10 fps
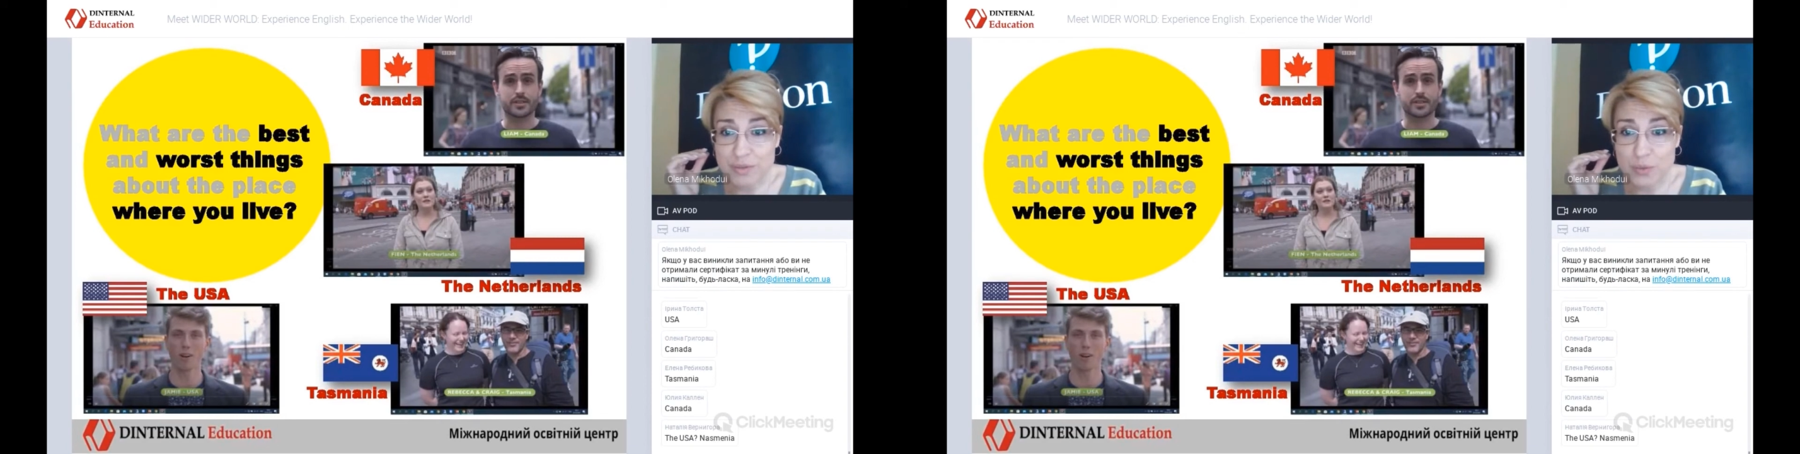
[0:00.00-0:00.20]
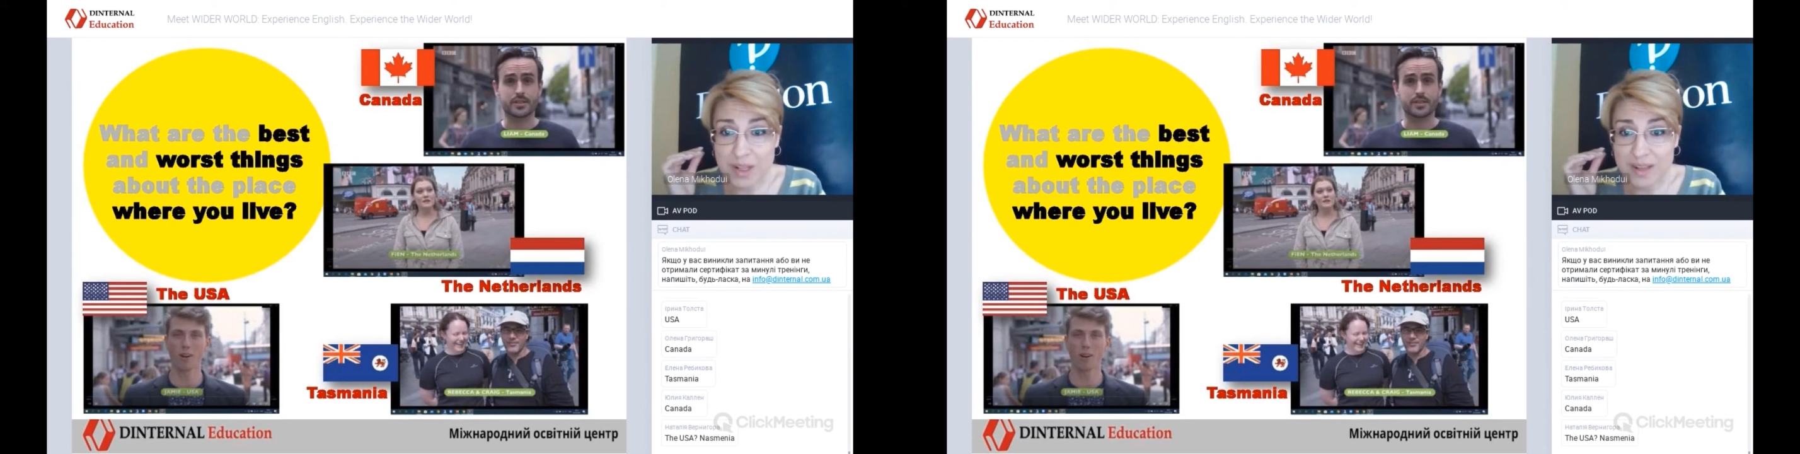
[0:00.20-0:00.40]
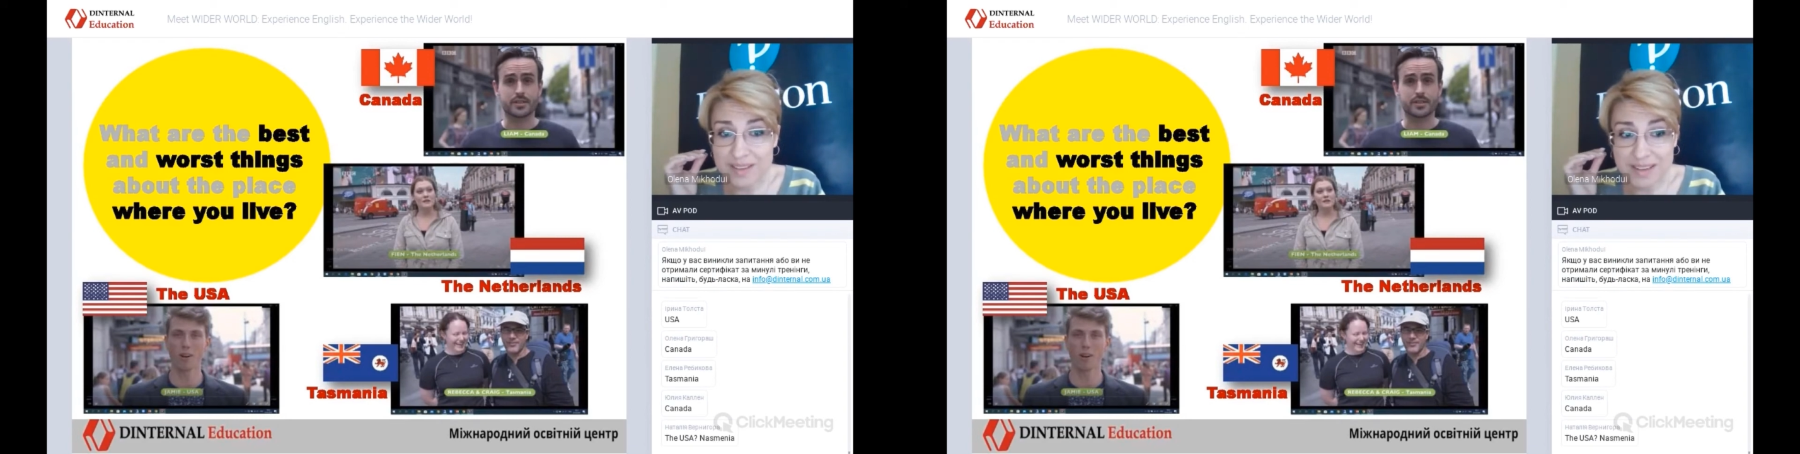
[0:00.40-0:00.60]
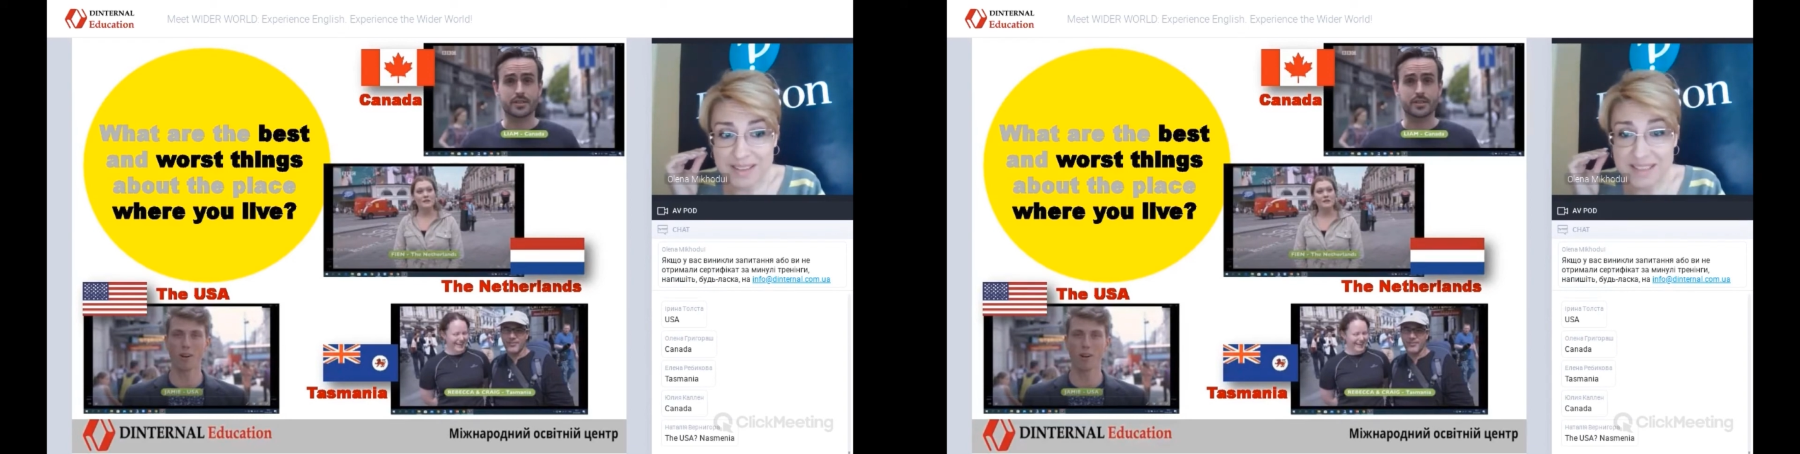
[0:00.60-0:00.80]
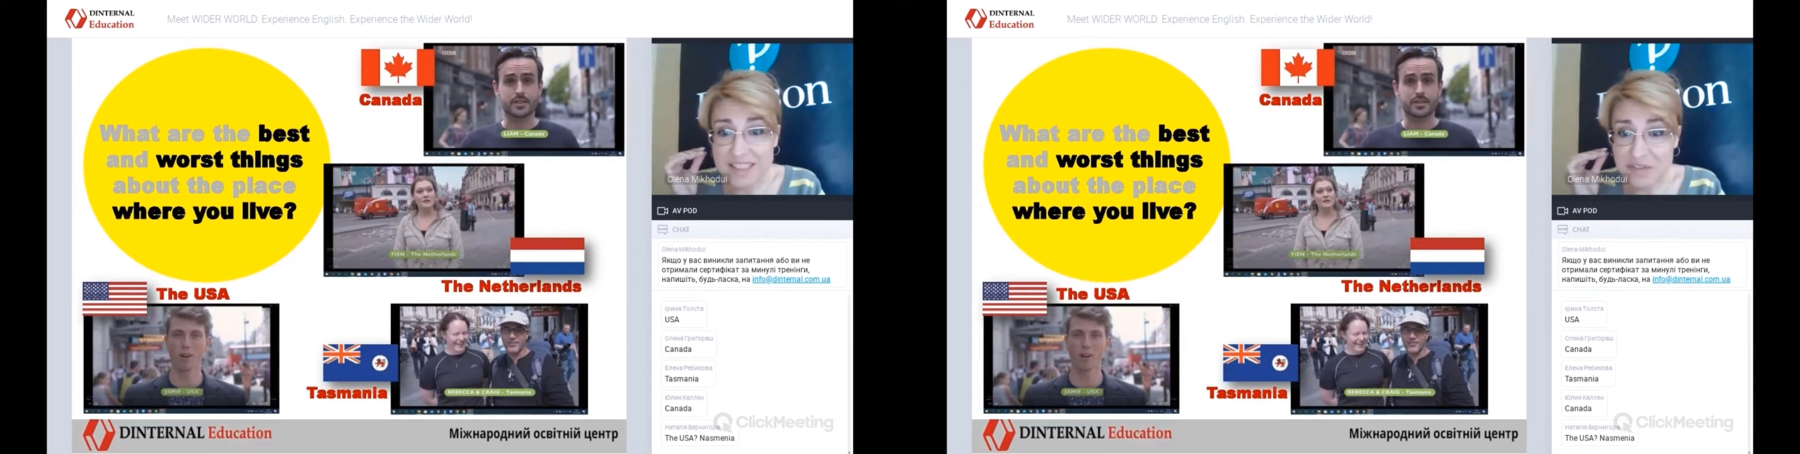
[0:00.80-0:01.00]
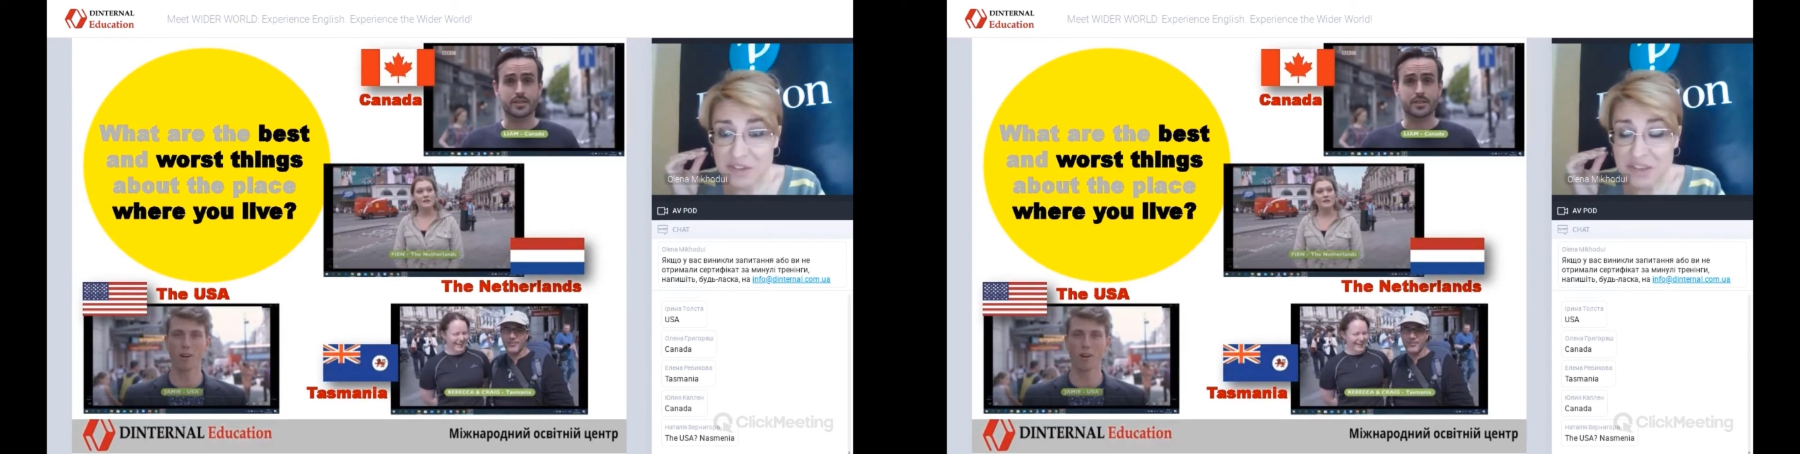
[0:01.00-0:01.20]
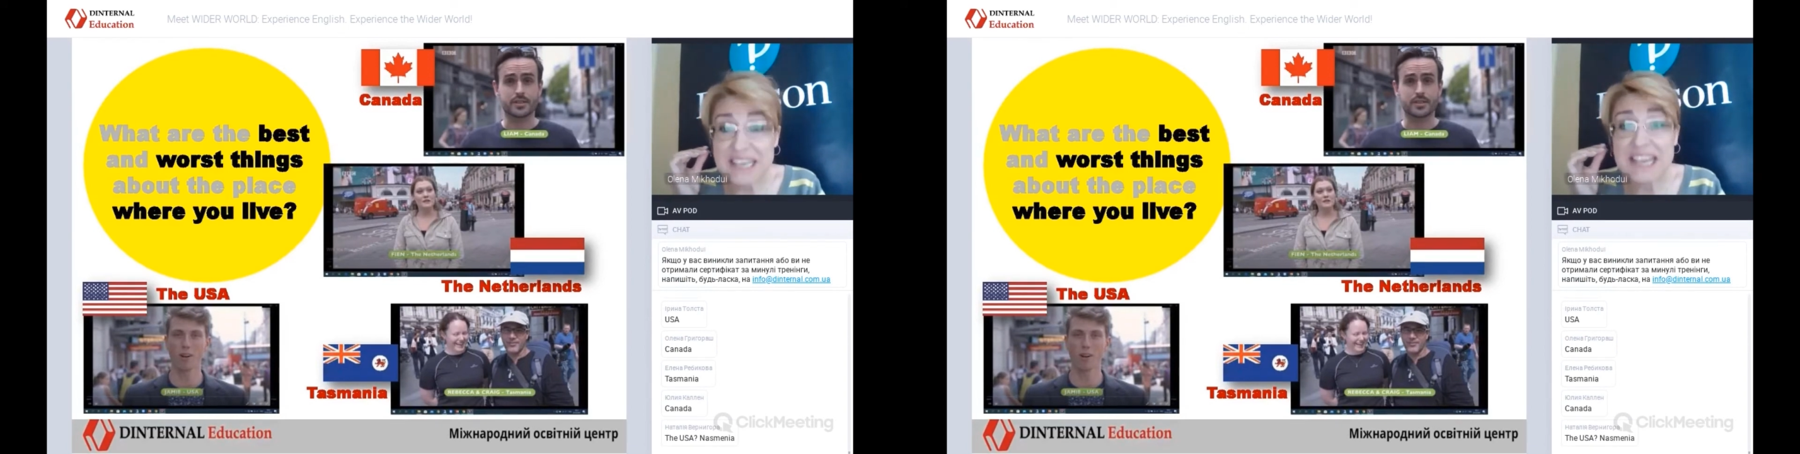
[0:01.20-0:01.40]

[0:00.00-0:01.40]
well, the different